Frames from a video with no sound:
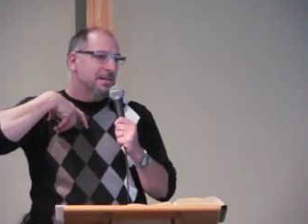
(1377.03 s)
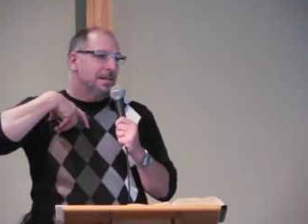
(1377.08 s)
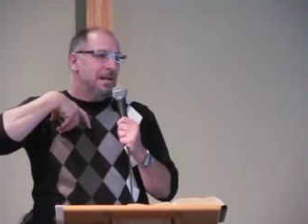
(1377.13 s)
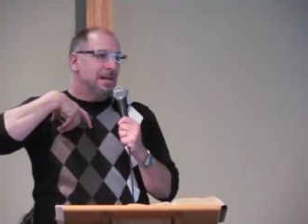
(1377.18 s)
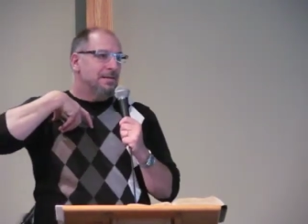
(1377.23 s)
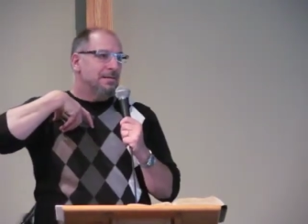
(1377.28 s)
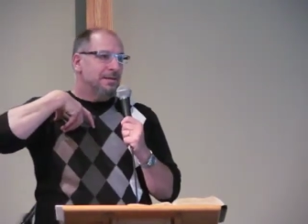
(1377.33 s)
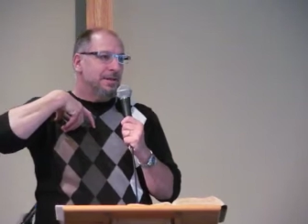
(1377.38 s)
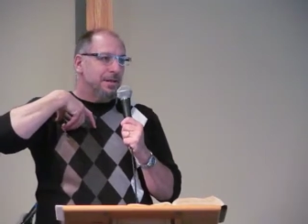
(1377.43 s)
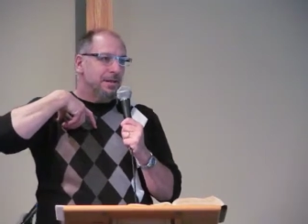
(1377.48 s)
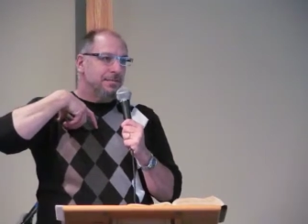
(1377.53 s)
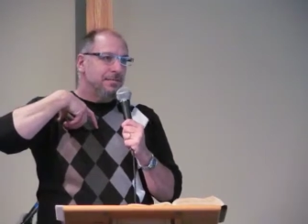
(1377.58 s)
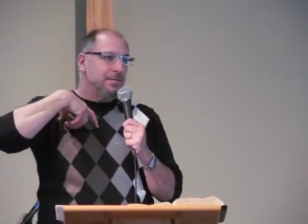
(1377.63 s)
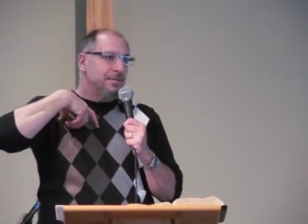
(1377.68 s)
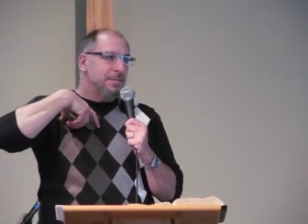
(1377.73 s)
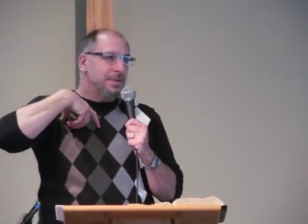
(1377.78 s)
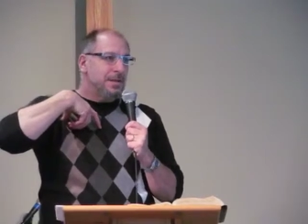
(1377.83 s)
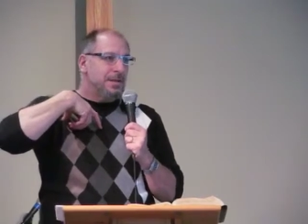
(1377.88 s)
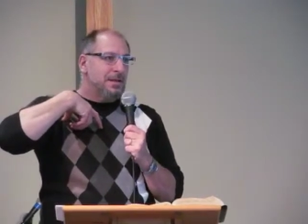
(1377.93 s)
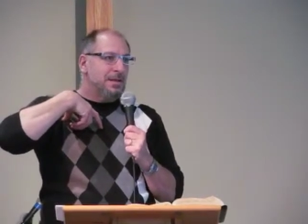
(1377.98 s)
I don't care if
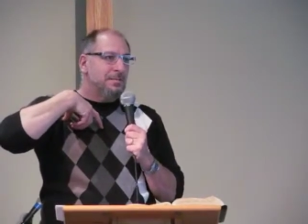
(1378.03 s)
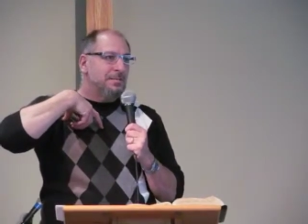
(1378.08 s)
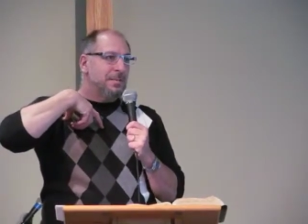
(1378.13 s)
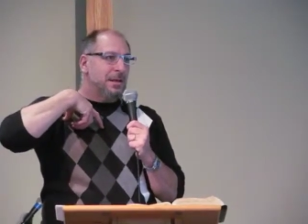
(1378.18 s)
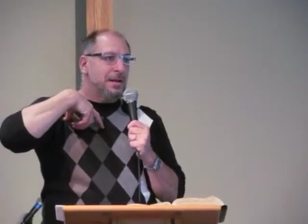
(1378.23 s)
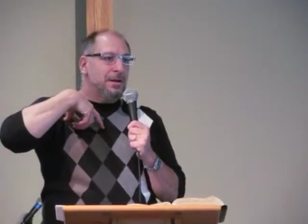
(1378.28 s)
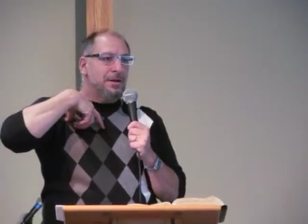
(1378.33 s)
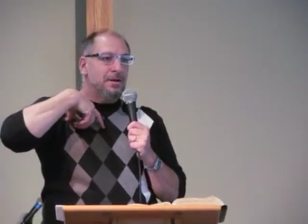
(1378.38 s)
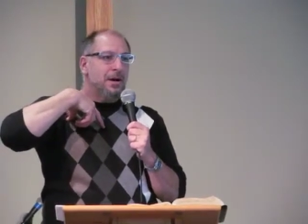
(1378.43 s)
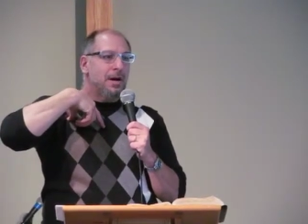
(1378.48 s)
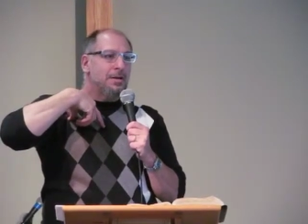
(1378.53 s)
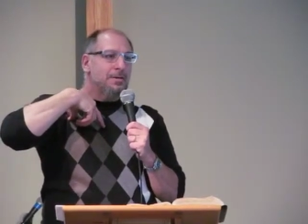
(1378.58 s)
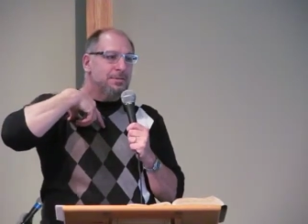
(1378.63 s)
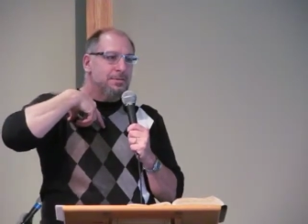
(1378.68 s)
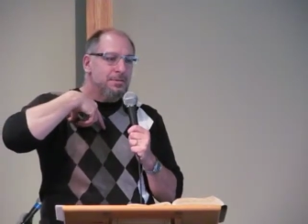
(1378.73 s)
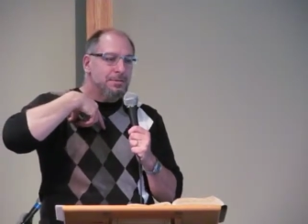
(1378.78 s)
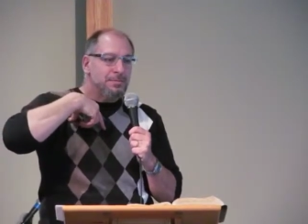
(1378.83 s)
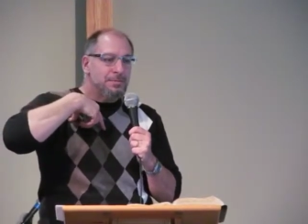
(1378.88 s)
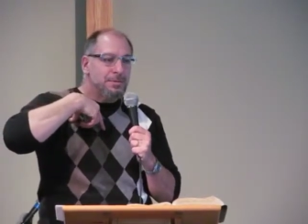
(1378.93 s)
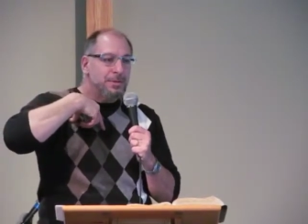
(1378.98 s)
you've been a
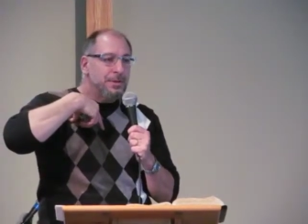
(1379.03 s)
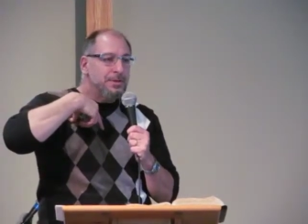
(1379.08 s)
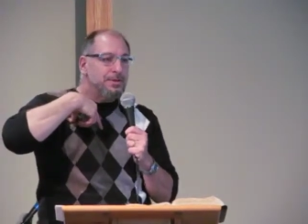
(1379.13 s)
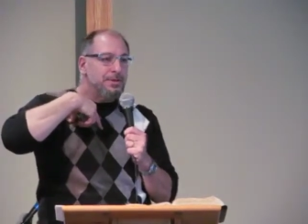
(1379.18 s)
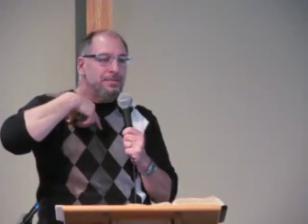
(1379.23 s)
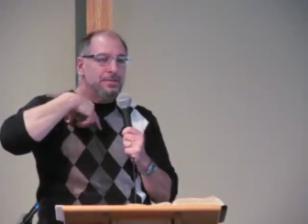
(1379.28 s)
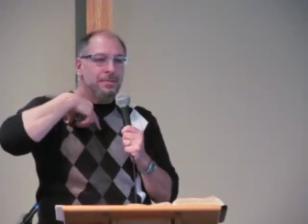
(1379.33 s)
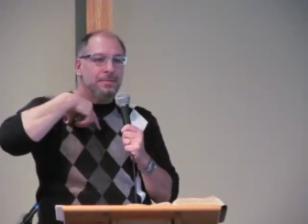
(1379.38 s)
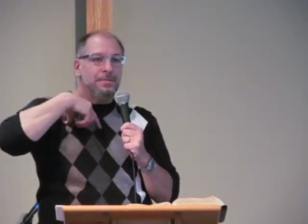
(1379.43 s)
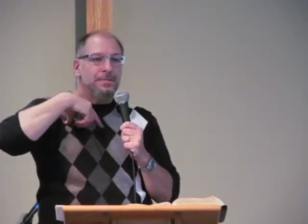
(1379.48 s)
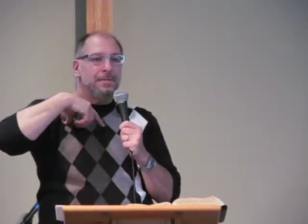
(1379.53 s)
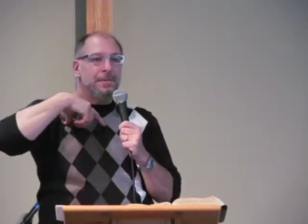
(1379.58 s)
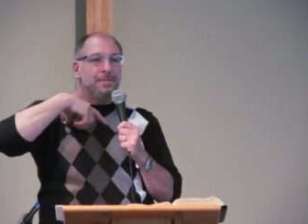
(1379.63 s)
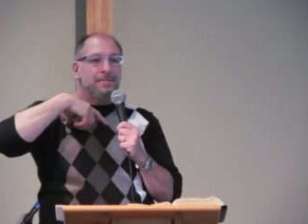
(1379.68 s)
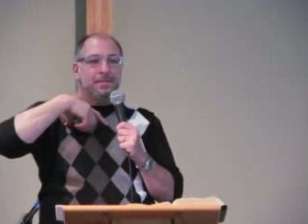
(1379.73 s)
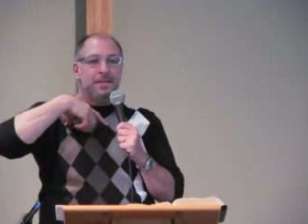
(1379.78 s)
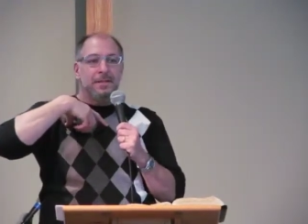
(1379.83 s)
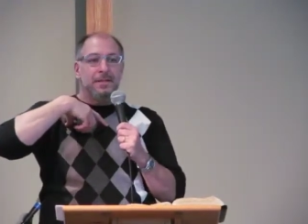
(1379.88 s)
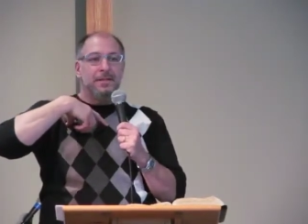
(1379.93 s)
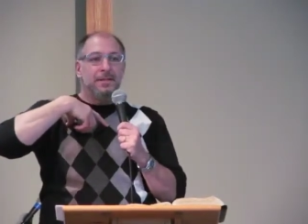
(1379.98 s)
Pentecostal preacher for
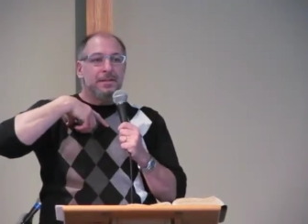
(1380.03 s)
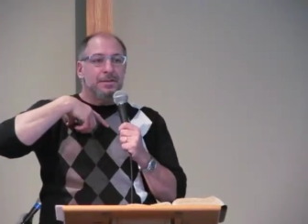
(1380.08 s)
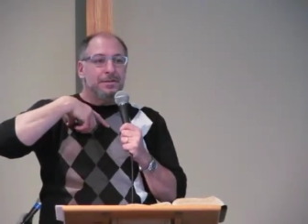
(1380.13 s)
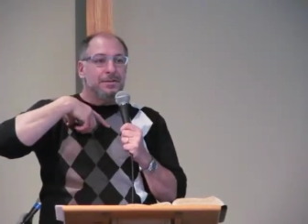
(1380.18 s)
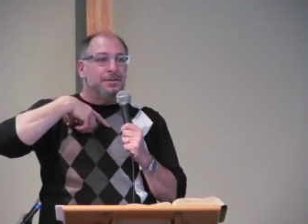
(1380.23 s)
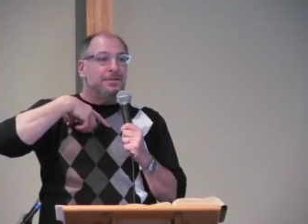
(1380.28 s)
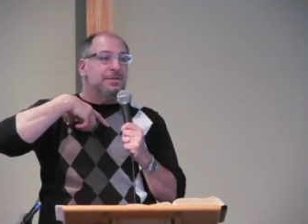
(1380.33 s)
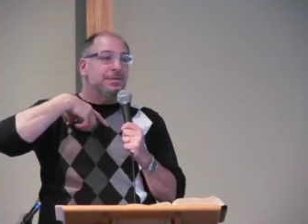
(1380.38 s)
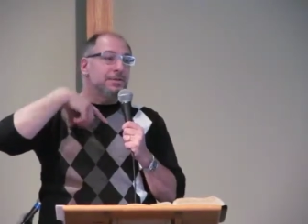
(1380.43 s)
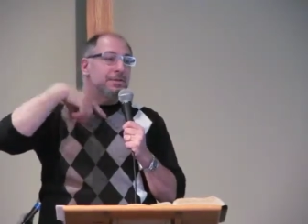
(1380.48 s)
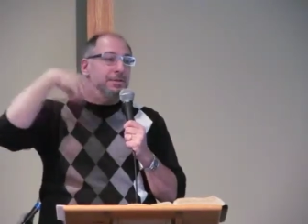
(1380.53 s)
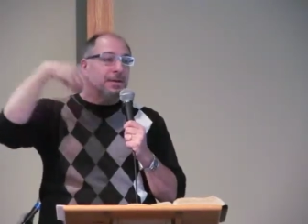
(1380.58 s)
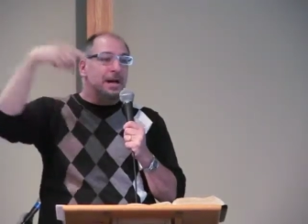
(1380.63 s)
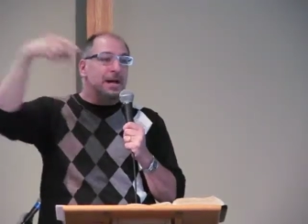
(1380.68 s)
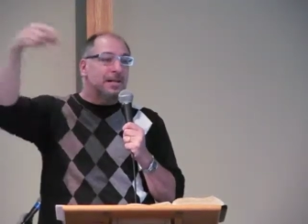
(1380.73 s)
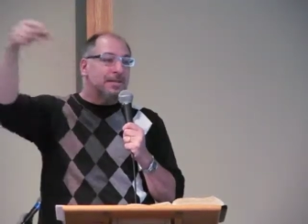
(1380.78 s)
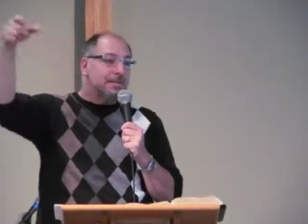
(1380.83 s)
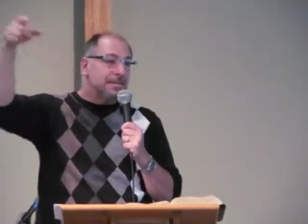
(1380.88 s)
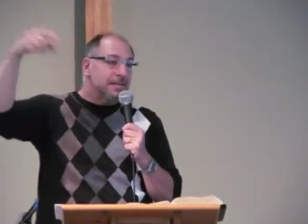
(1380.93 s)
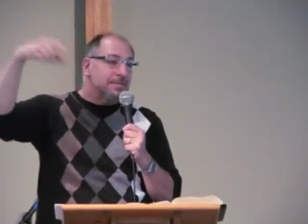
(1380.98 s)
fifty years, you've still
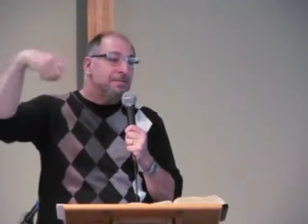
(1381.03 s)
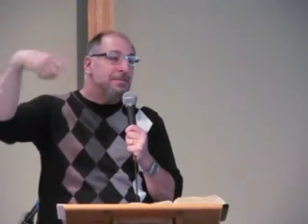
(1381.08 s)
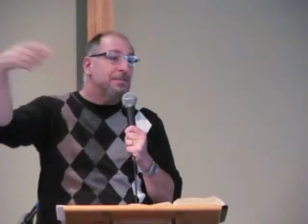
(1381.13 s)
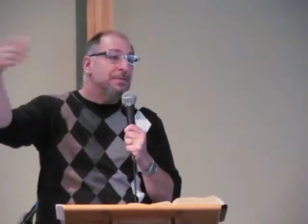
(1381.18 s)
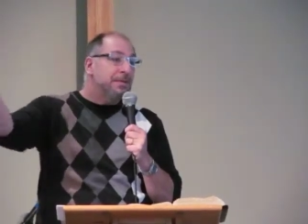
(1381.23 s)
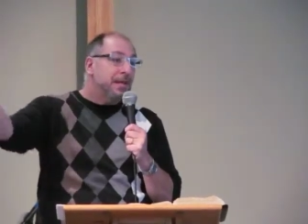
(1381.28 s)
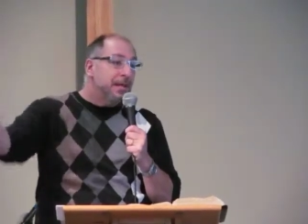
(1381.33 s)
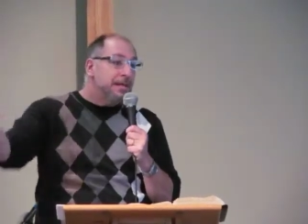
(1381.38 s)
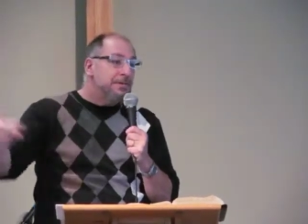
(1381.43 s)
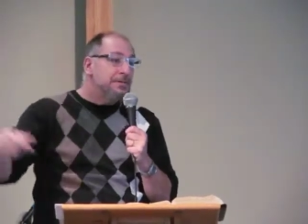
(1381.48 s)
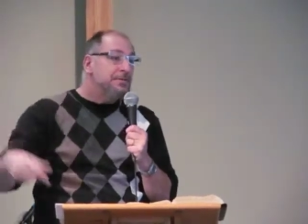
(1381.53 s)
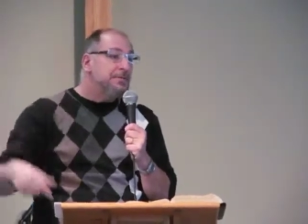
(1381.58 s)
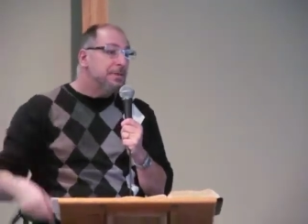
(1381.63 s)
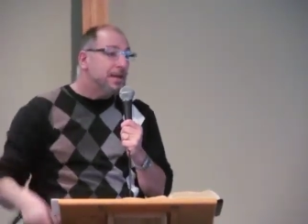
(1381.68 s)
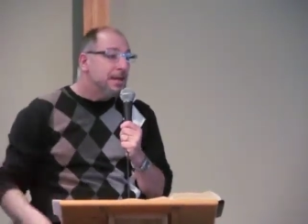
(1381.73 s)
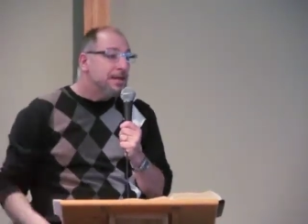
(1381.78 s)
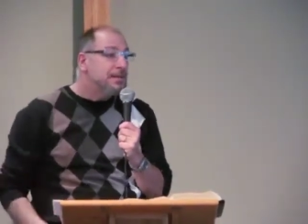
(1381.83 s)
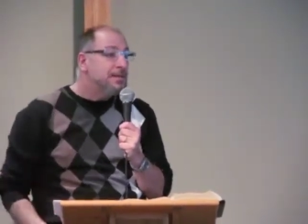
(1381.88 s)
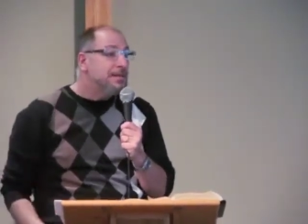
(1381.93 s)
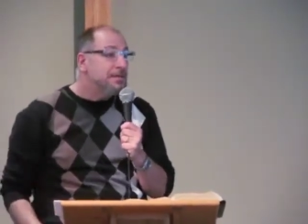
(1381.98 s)
got a sinful nature you've
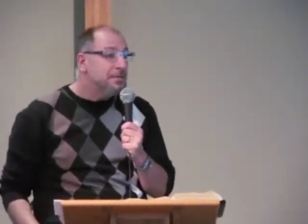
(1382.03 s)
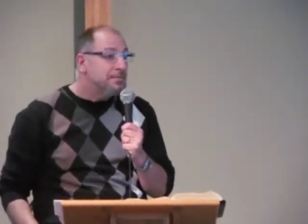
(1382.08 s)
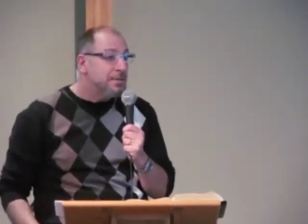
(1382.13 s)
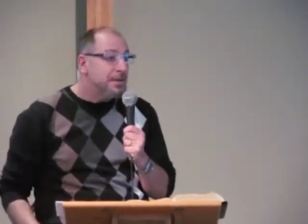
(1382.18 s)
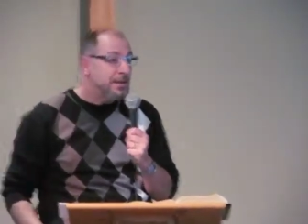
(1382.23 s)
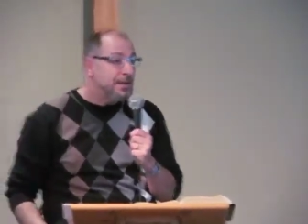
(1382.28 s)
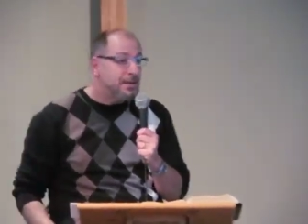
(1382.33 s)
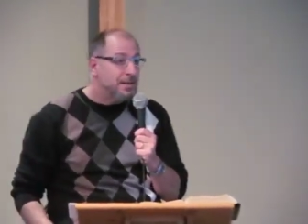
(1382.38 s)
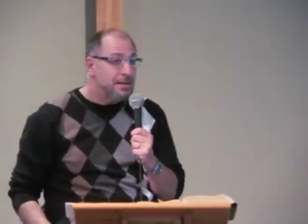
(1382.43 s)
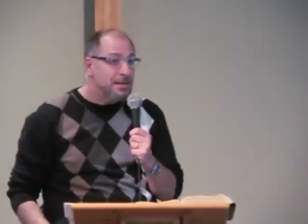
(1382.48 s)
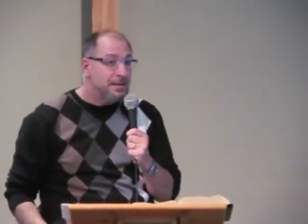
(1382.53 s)
got to deal with